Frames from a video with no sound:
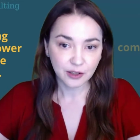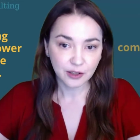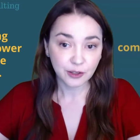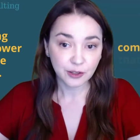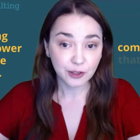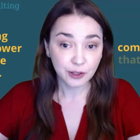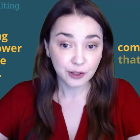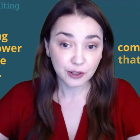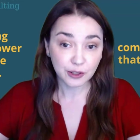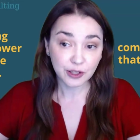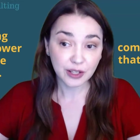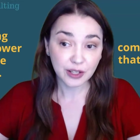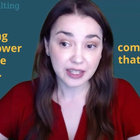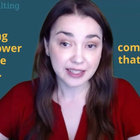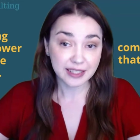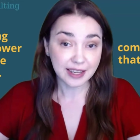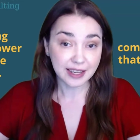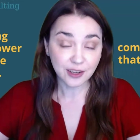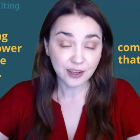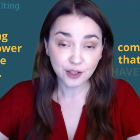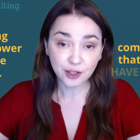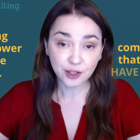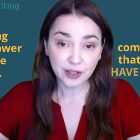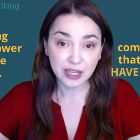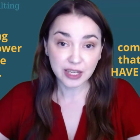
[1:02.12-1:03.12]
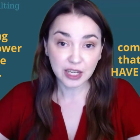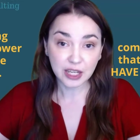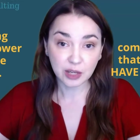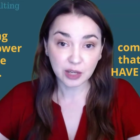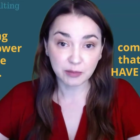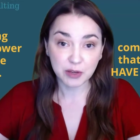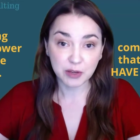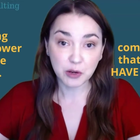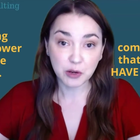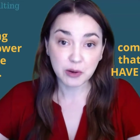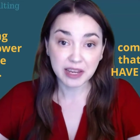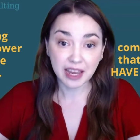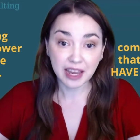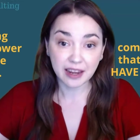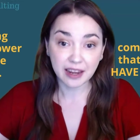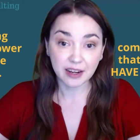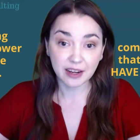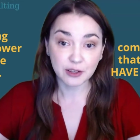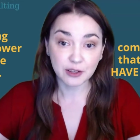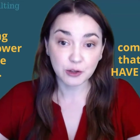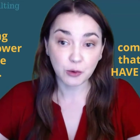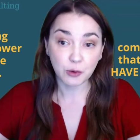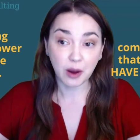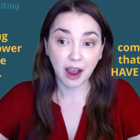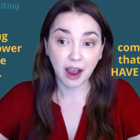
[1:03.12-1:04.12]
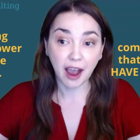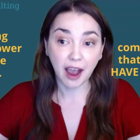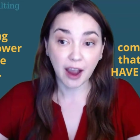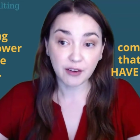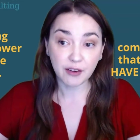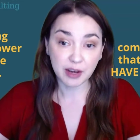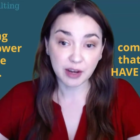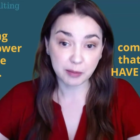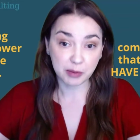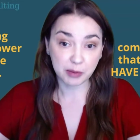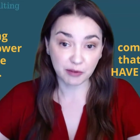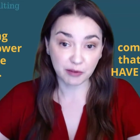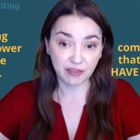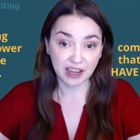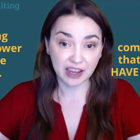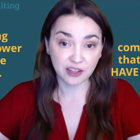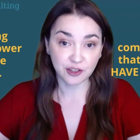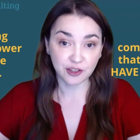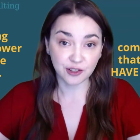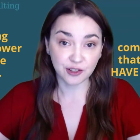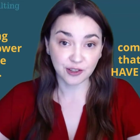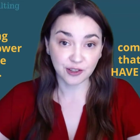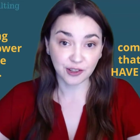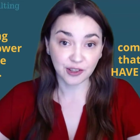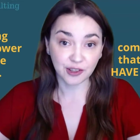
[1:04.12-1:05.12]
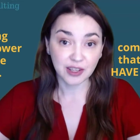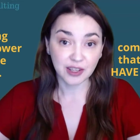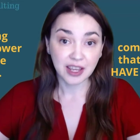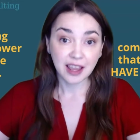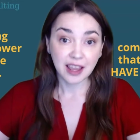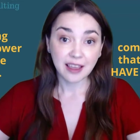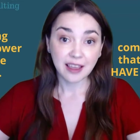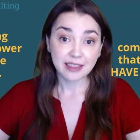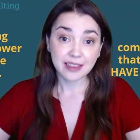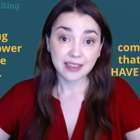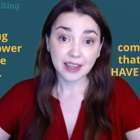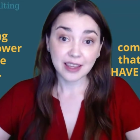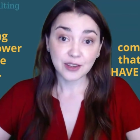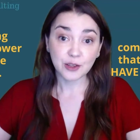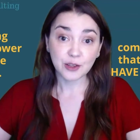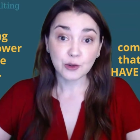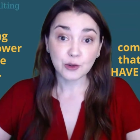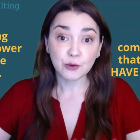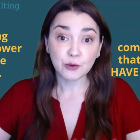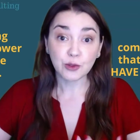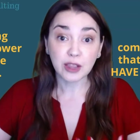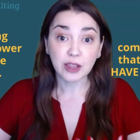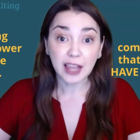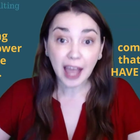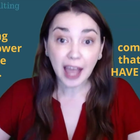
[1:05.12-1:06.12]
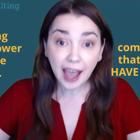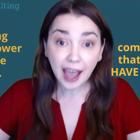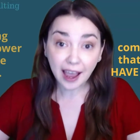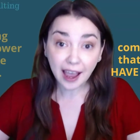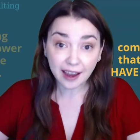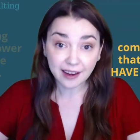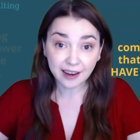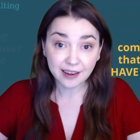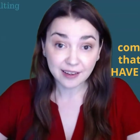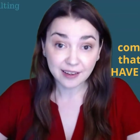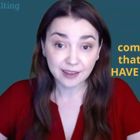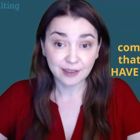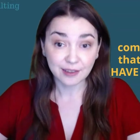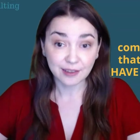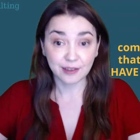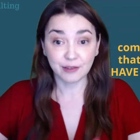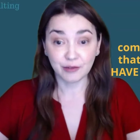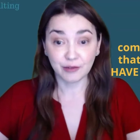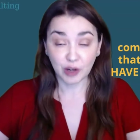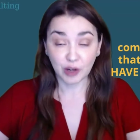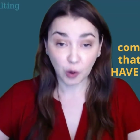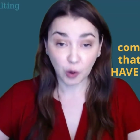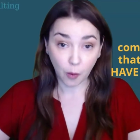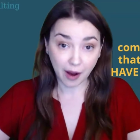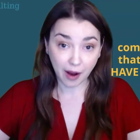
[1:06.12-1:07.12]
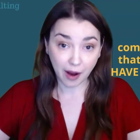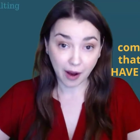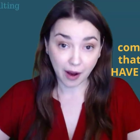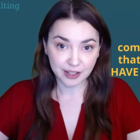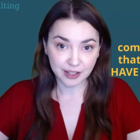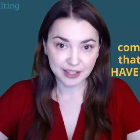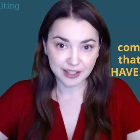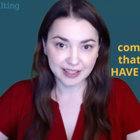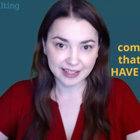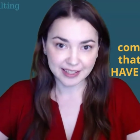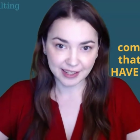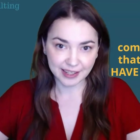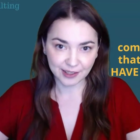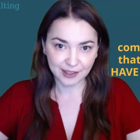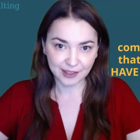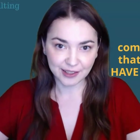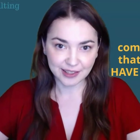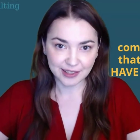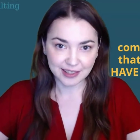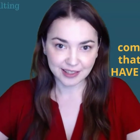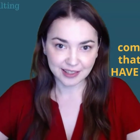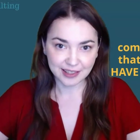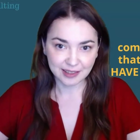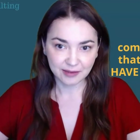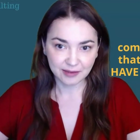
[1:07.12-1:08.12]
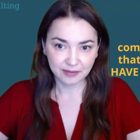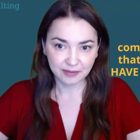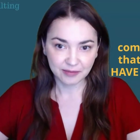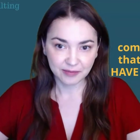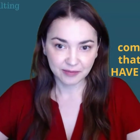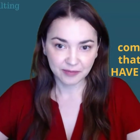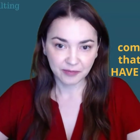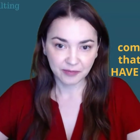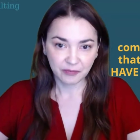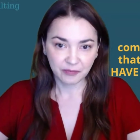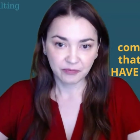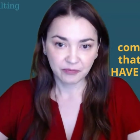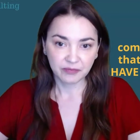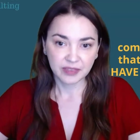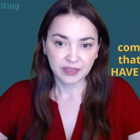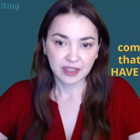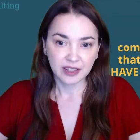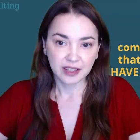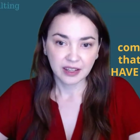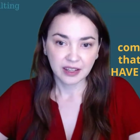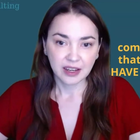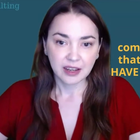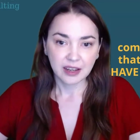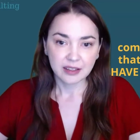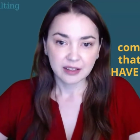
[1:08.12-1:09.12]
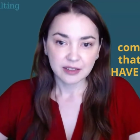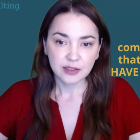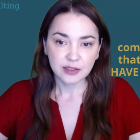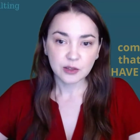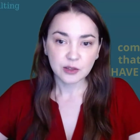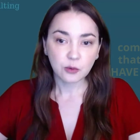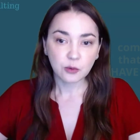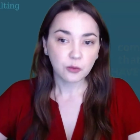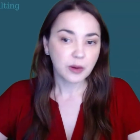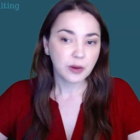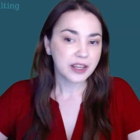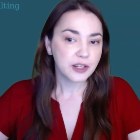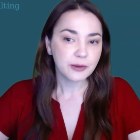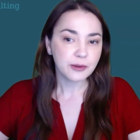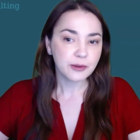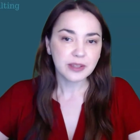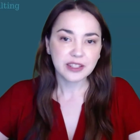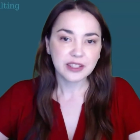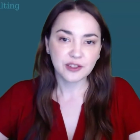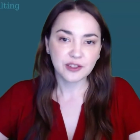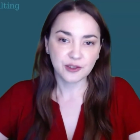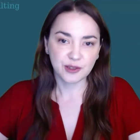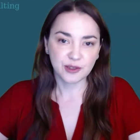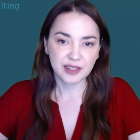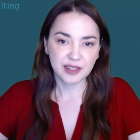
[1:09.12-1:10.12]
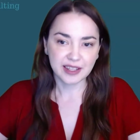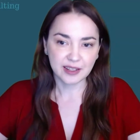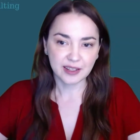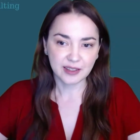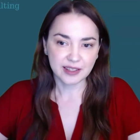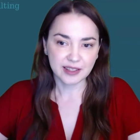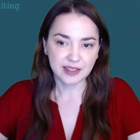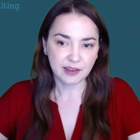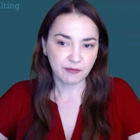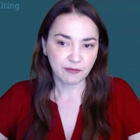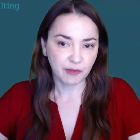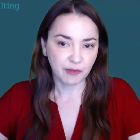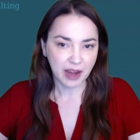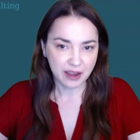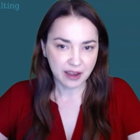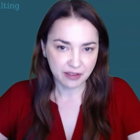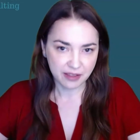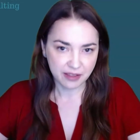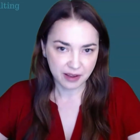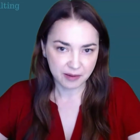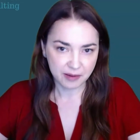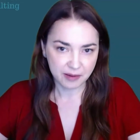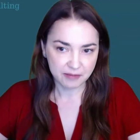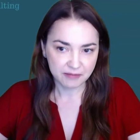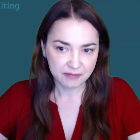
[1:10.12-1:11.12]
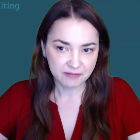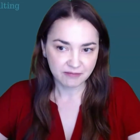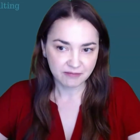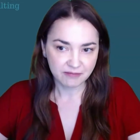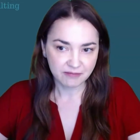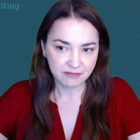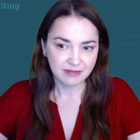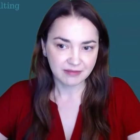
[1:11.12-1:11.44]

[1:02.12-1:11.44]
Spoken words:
you're essentially communicating to a hiring professional that you lack the required skills. So when you list your skills and rate them,